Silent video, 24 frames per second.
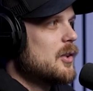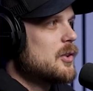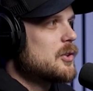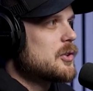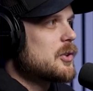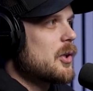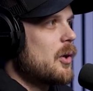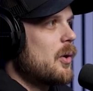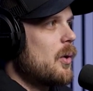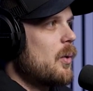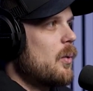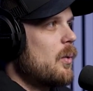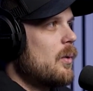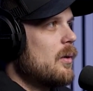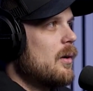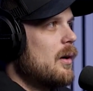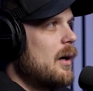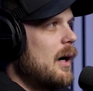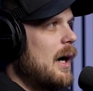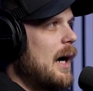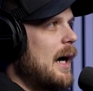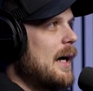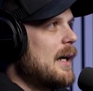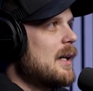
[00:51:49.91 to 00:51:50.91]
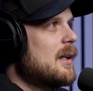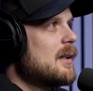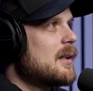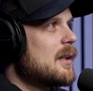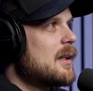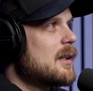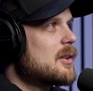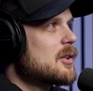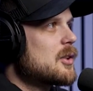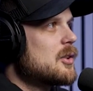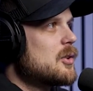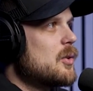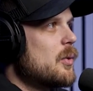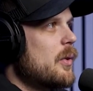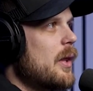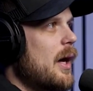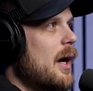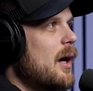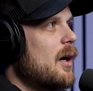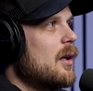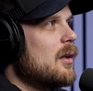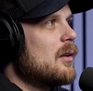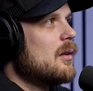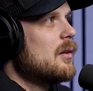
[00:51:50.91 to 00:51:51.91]
So I didn't get to do
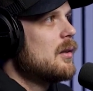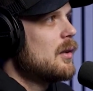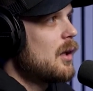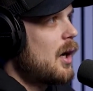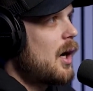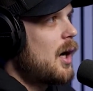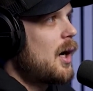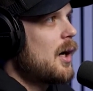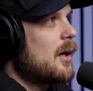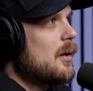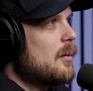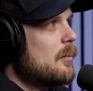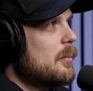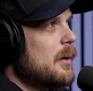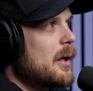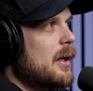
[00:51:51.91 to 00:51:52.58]
that a lot,